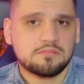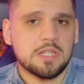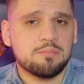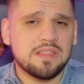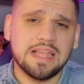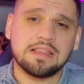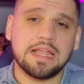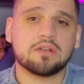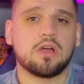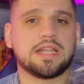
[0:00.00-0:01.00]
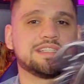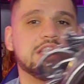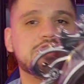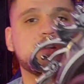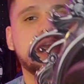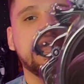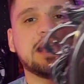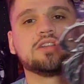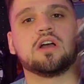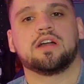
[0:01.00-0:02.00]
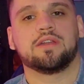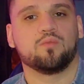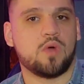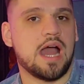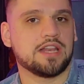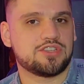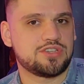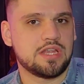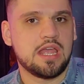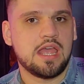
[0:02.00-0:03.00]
But like later on as an adult, I had gone and watched